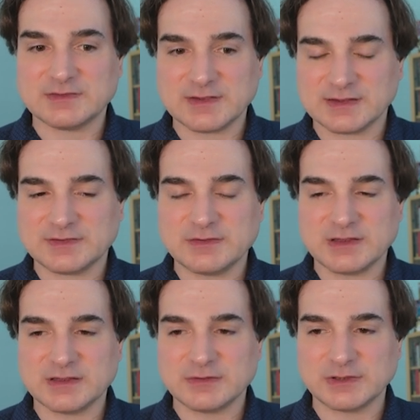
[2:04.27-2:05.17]
It's
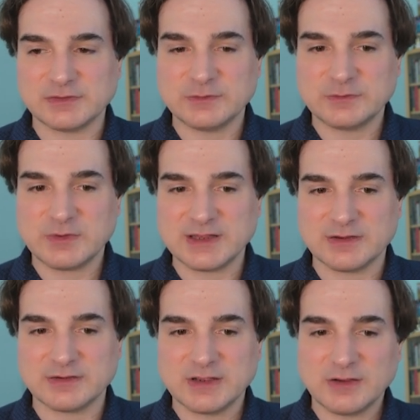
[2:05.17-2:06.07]
executing in only two hundred
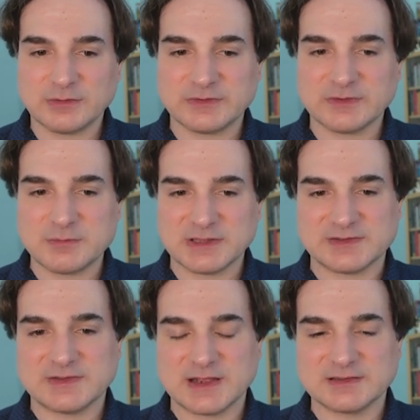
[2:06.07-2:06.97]
twenty or so
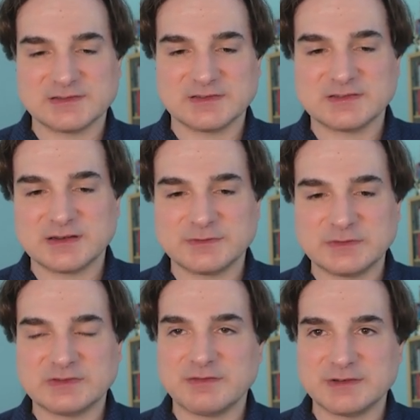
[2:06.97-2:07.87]
milliseconds instead of two hundred
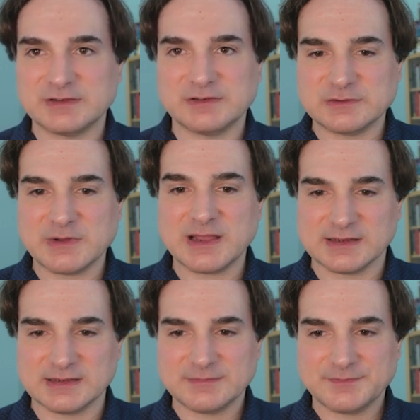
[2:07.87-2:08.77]
seventy to two hundred
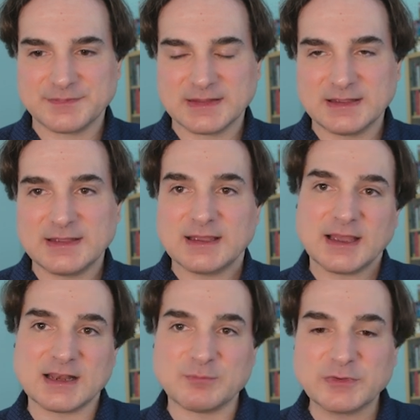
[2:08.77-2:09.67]
eighty.
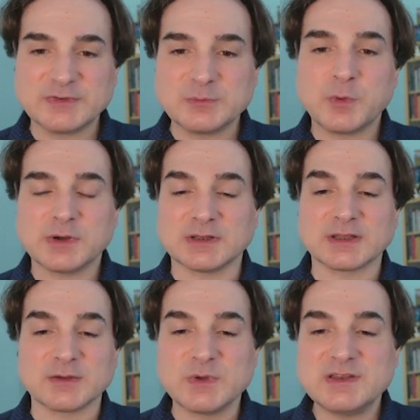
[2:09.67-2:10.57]
And most
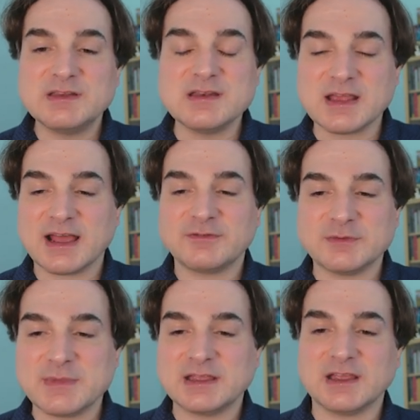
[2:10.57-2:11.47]
importantly, we didn't have to
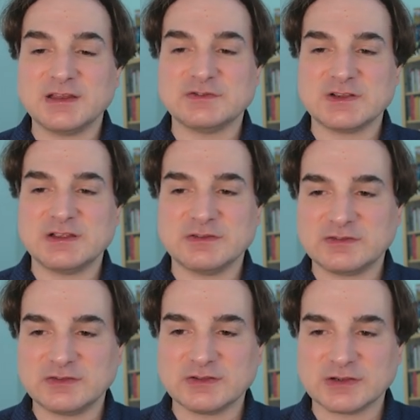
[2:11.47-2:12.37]
make any changes
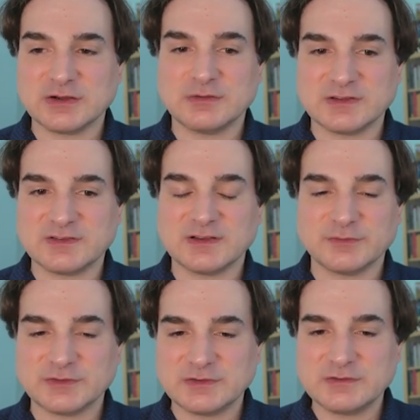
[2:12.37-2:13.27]
to the code
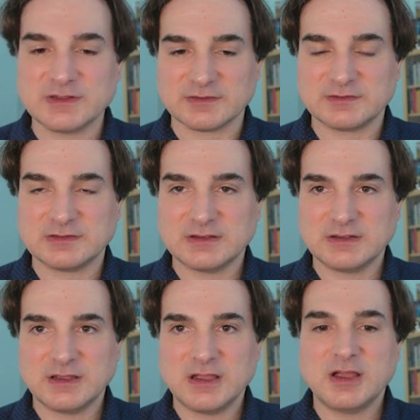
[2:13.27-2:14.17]
itself to do this.
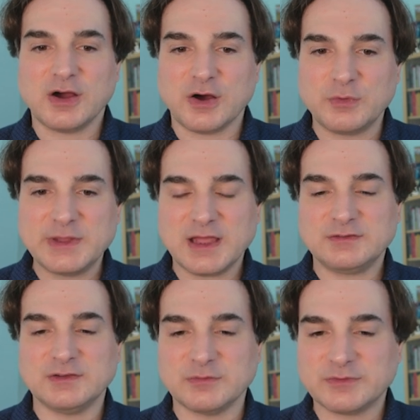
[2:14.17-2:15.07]
All we had
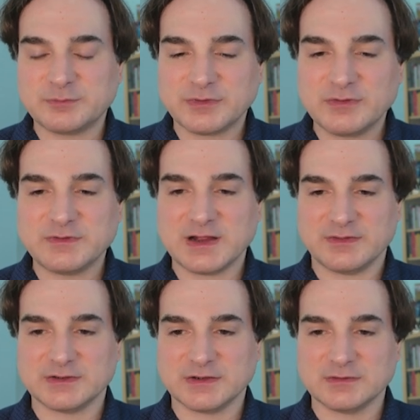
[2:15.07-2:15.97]
to do was profile
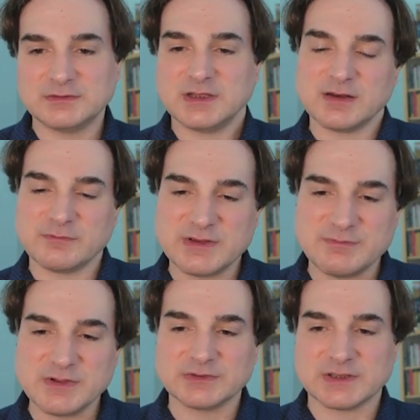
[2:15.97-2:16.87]
the code and
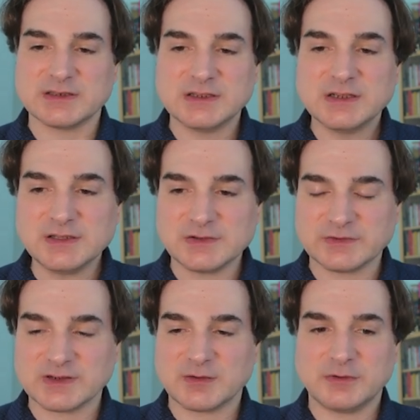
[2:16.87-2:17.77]
rebuild it
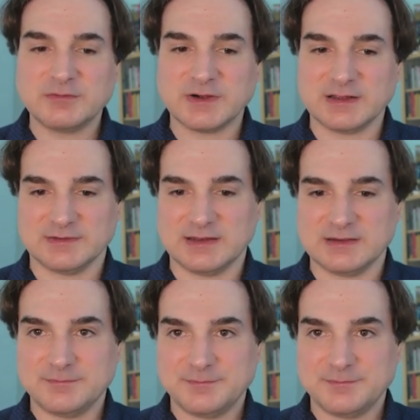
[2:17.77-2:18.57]
using our profile data.